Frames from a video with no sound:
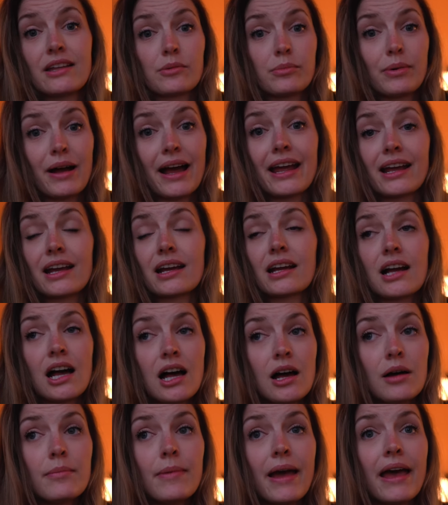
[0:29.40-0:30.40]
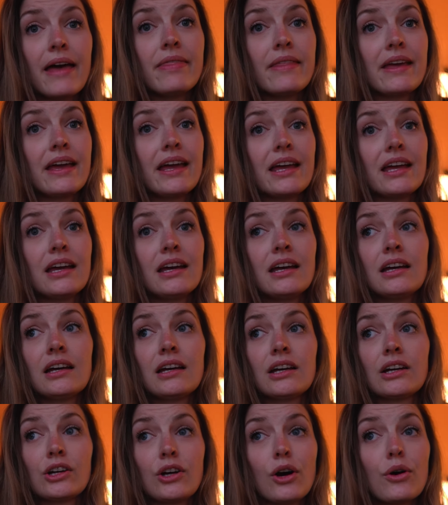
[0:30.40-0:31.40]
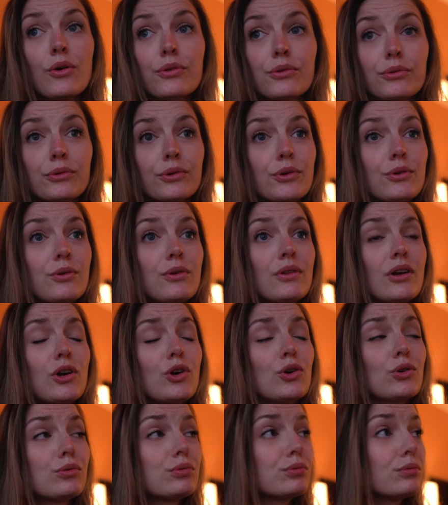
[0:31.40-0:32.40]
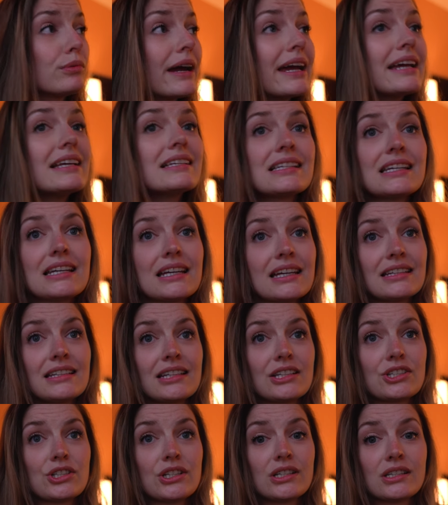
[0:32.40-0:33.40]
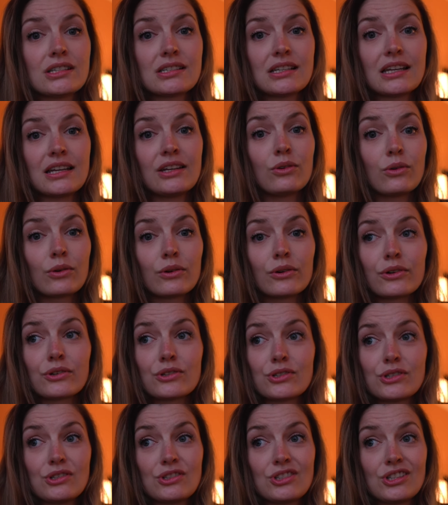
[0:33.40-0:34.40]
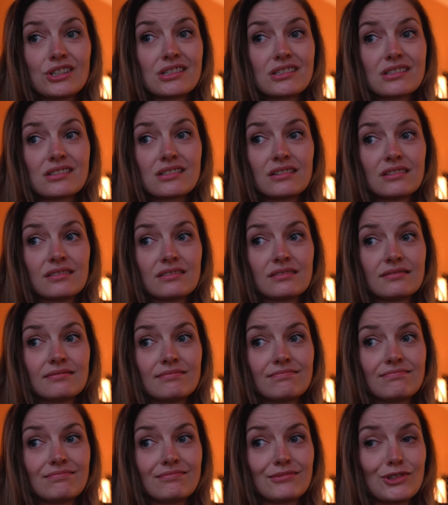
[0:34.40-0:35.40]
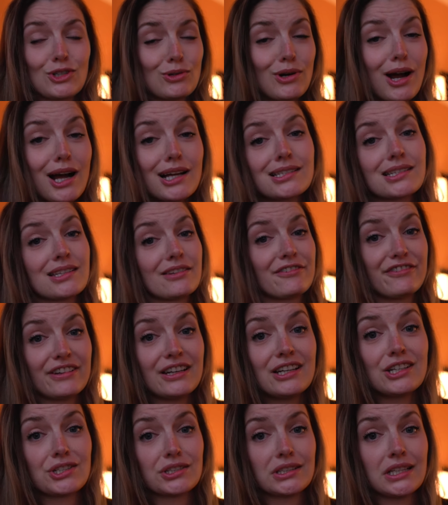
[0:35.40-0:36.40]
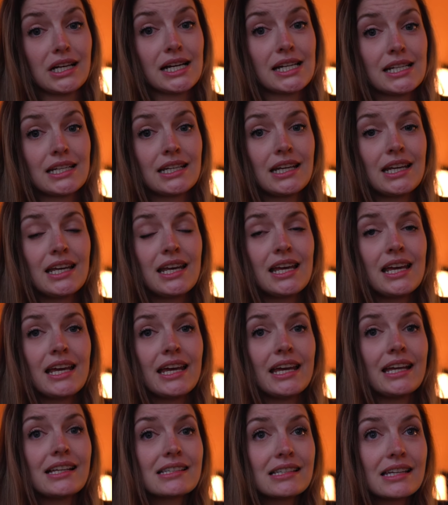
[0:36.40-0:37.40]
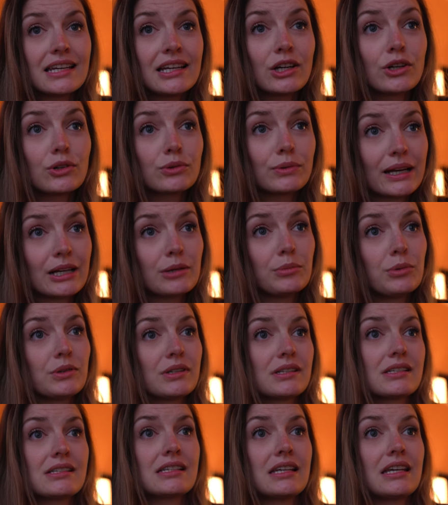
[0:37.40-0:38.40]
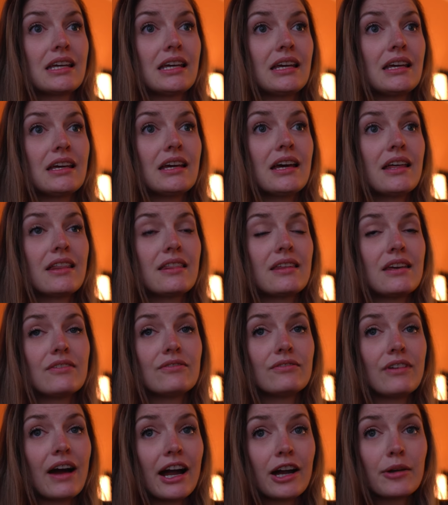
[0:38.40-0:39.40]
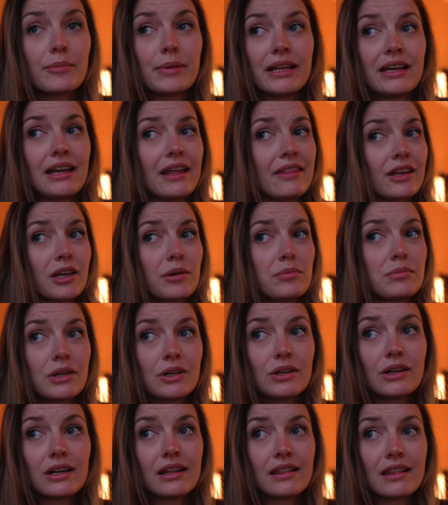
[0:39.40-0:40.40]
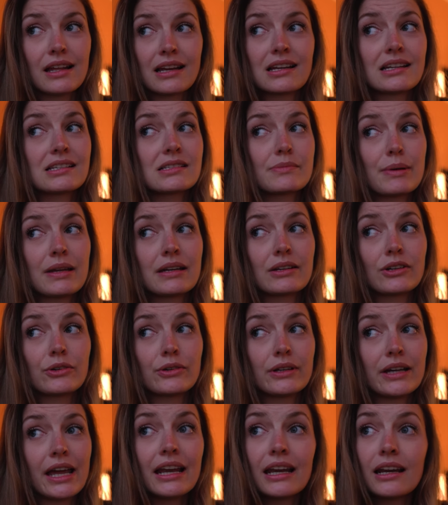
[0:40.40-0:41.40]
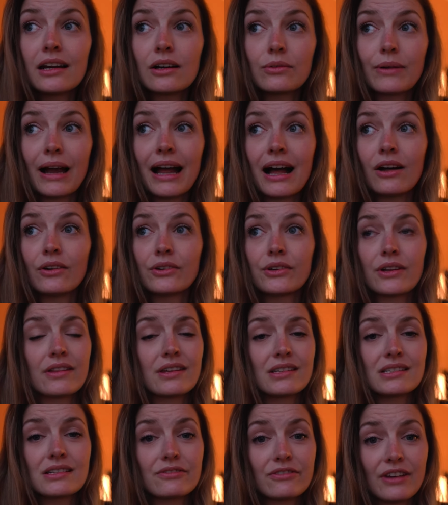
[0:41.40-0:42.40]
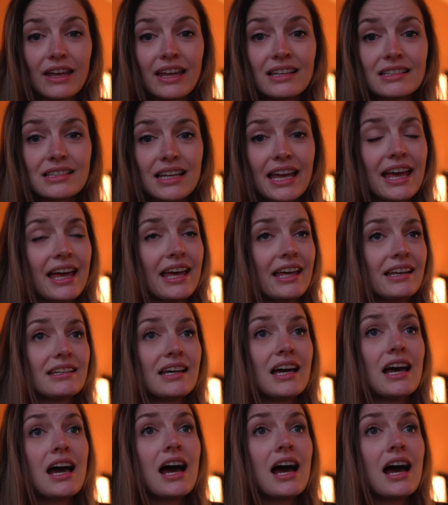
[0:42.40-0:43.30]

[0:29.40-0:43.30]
their bike come and they go through crazy conditions in order to just cross the finish line. It's incredible to see the environment and the community that has been created around this event, and